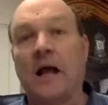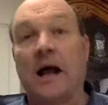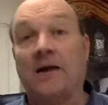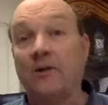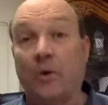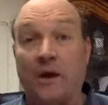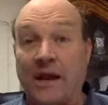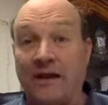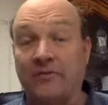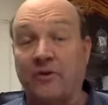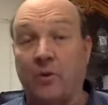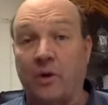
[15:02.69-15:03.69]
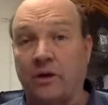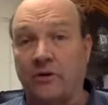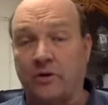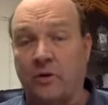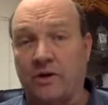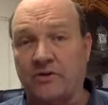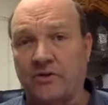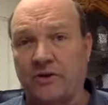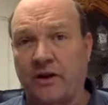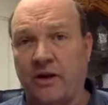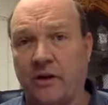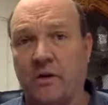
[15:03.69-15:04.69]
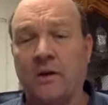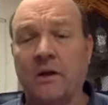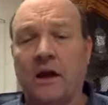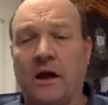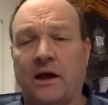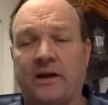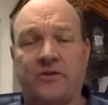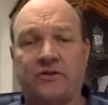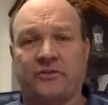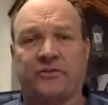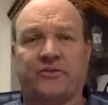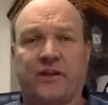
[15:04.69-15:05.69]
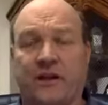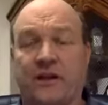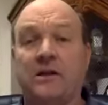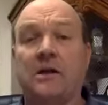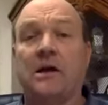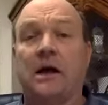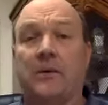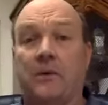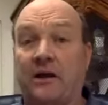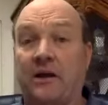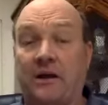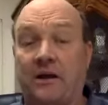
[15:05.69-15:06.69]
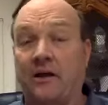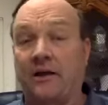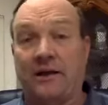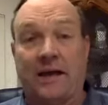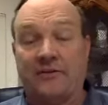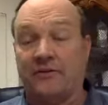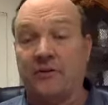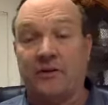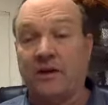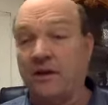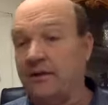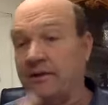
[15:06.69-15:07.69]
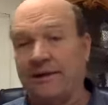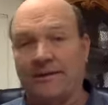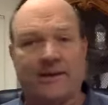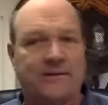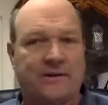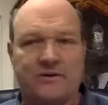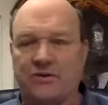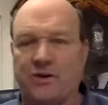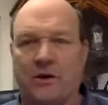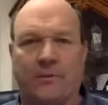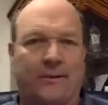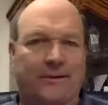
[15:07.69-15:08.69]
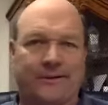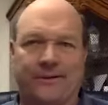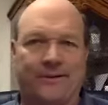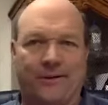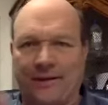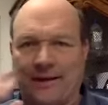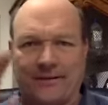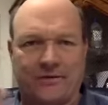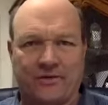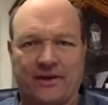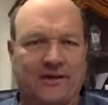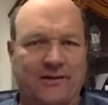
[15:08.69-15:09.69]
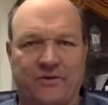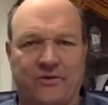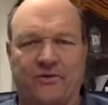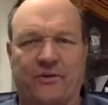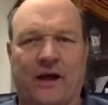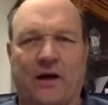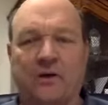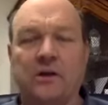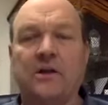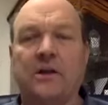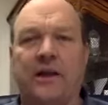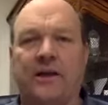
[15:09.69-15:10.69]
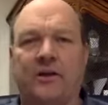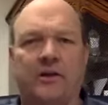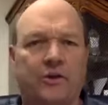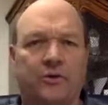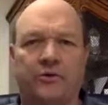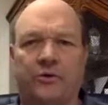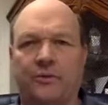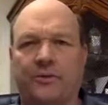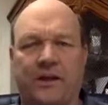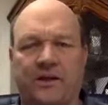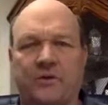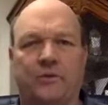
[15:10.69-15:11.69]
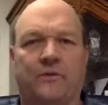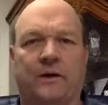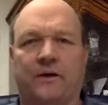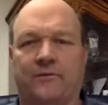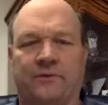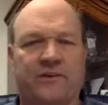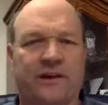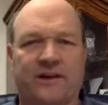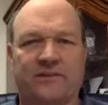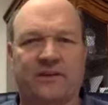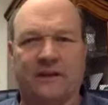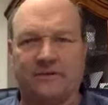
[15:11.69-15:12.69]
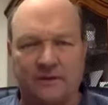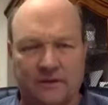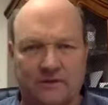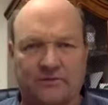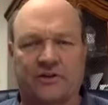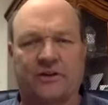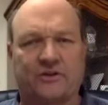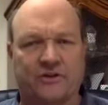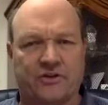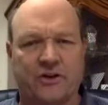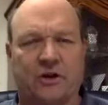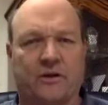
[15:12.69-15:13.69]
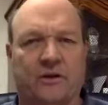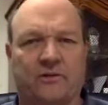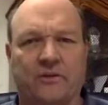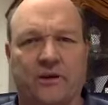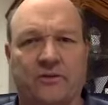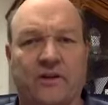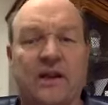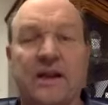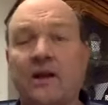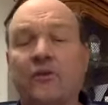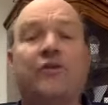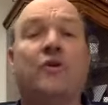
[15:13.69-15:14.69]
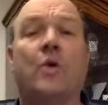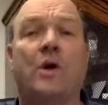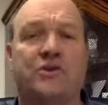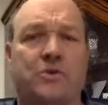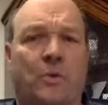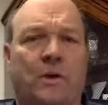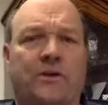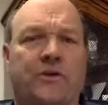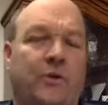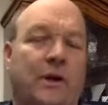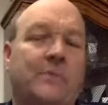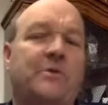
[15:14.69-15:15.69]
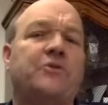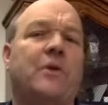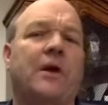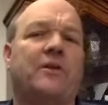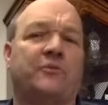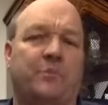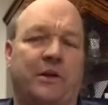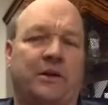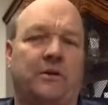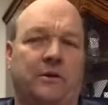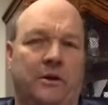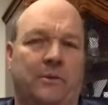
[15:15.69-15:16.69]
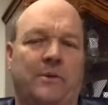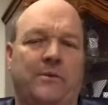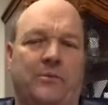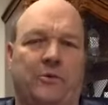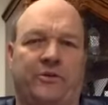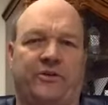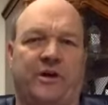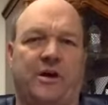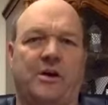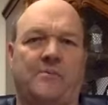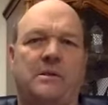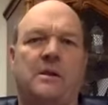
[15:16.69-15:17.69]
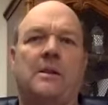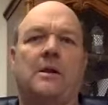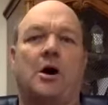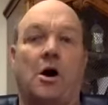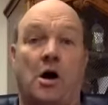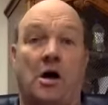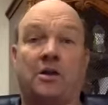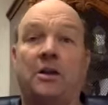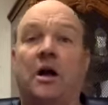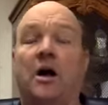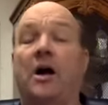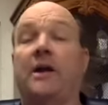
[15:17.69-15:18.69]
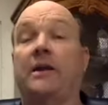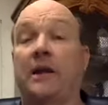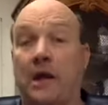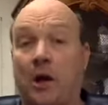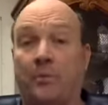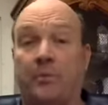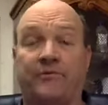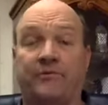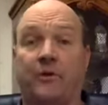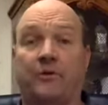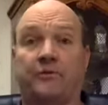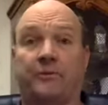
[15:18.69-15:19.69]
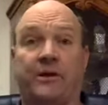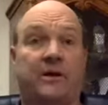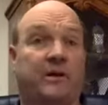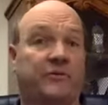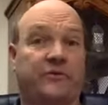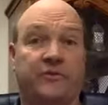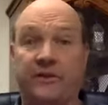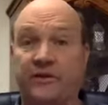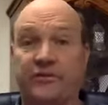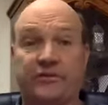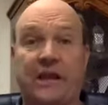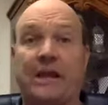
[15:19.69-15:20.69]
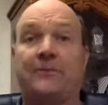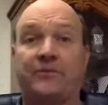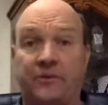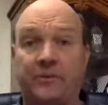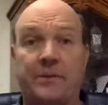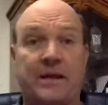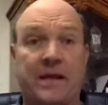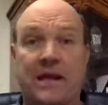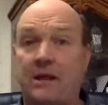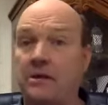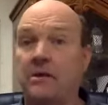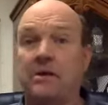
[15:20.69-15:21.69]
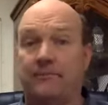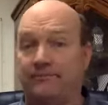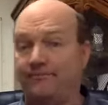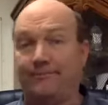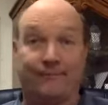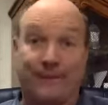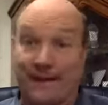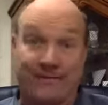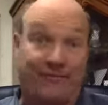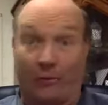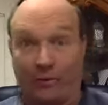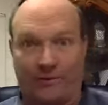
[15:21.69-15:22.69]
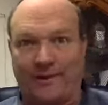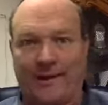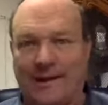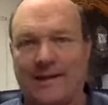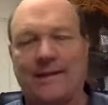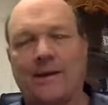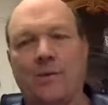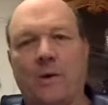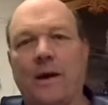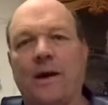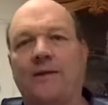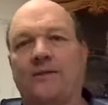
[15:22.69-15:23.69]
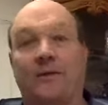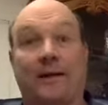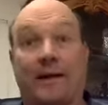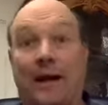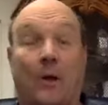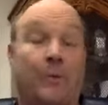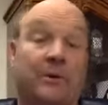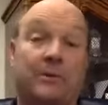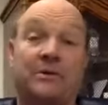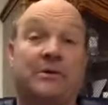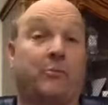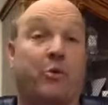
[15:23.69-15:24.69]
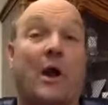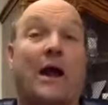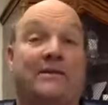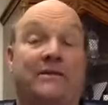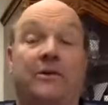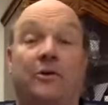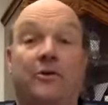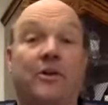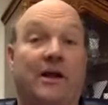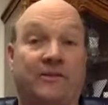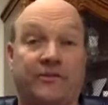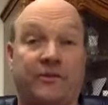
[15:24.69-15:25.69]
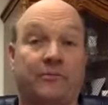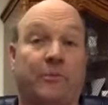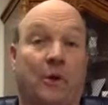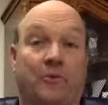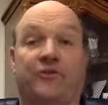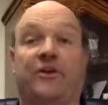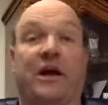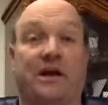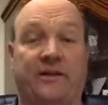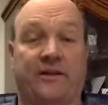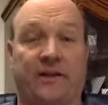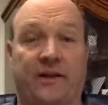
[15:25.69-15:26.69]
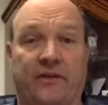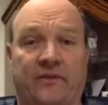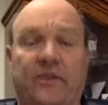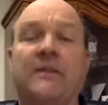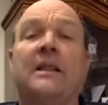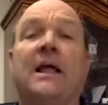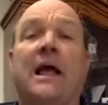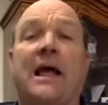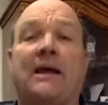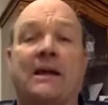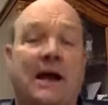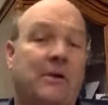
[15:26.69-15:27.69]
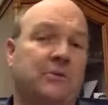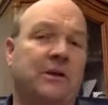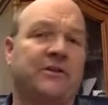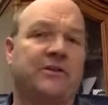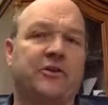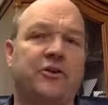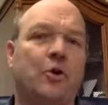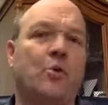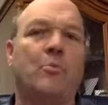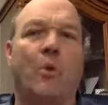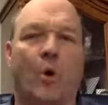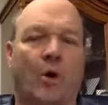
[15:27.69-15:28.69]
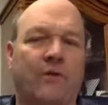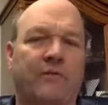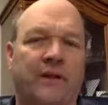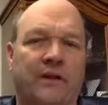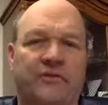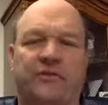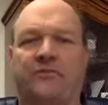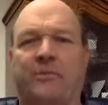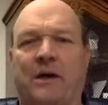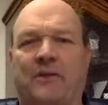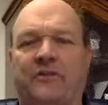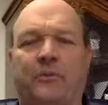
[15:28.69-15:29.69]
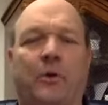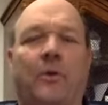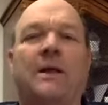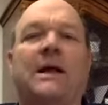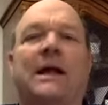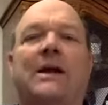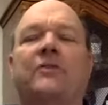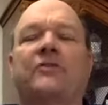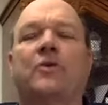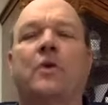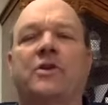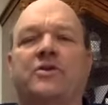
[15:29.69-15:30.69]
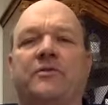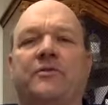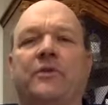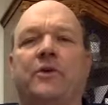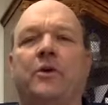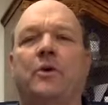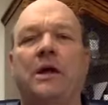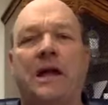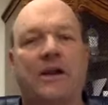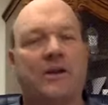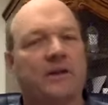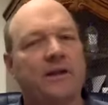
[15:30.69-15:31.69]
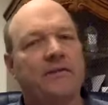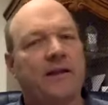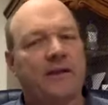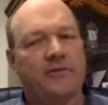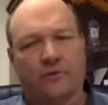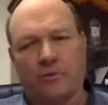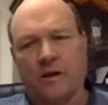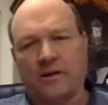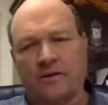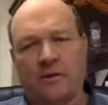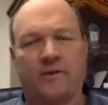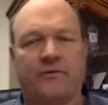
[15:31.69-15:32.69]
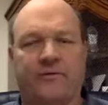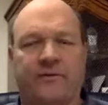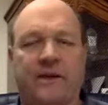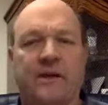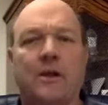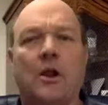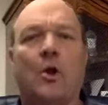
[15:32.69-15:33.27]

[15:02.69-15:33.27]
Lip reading: I do want to ask you one other question here in just a second. I want to ask you again, hit that share button and all that, because that gets us out. And on YouTube, thank you for taking time to listen and to share these things. Here's a question I want to do, and I've been trying to spend a little bit more time online helping folks, because this seems to be my forte anyway. It's like helping them with the practical nuts and bolts kind of things. And I would like to do more of this if possible. Here's a question for you, and you can leave the answer right there in the feed.